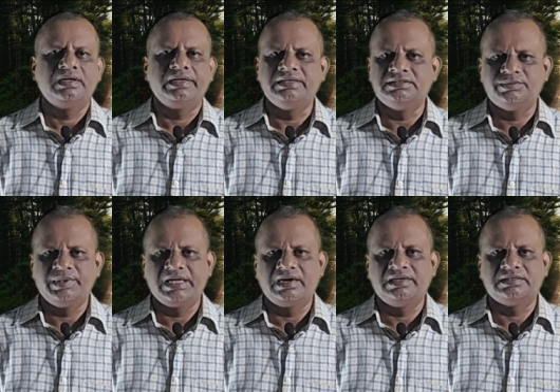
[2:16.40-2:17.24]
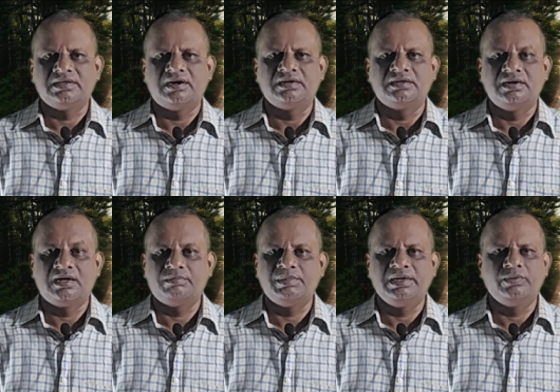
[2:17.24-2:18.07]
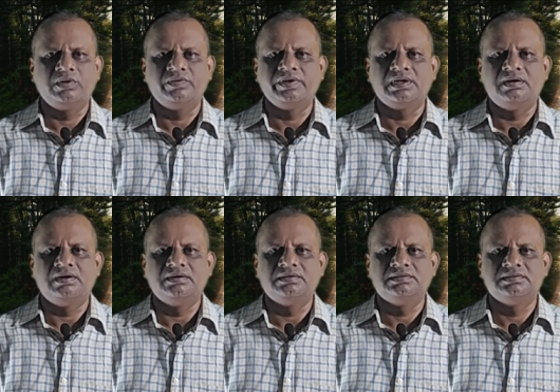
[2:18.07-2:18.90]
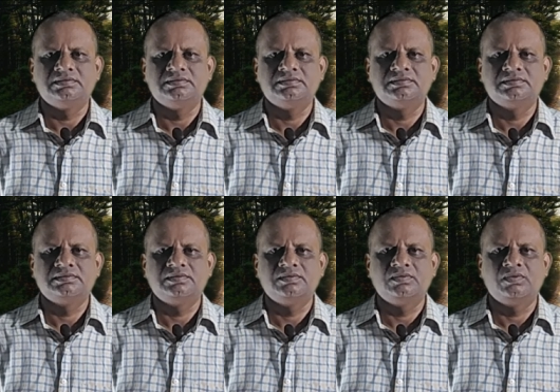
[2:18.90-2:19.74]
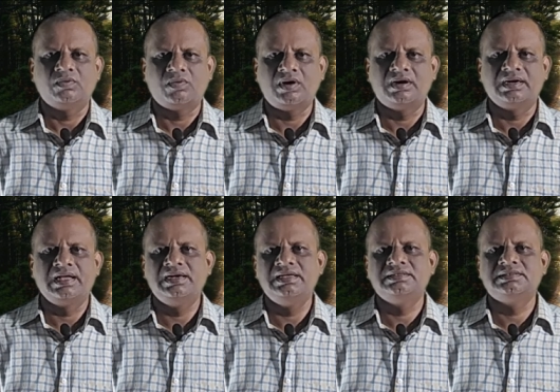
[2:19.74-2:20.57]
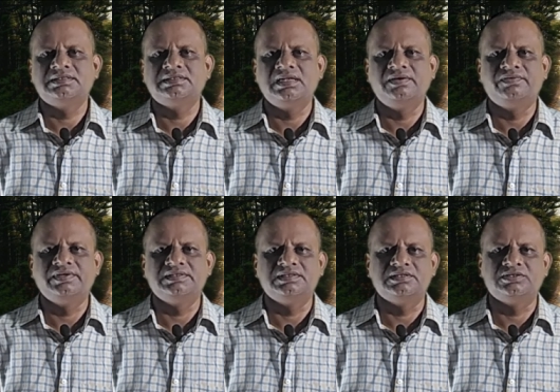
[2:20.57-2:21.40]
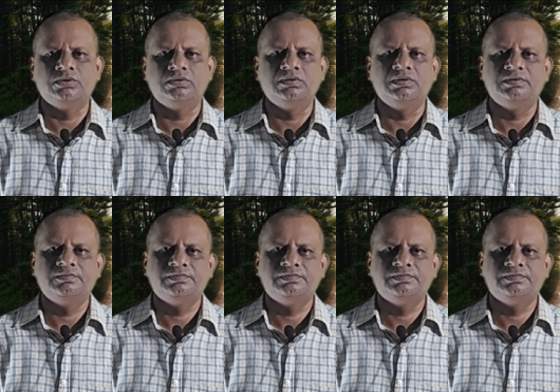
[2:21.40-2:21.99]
is merely a thought, normally what we call. What really is the self is the soul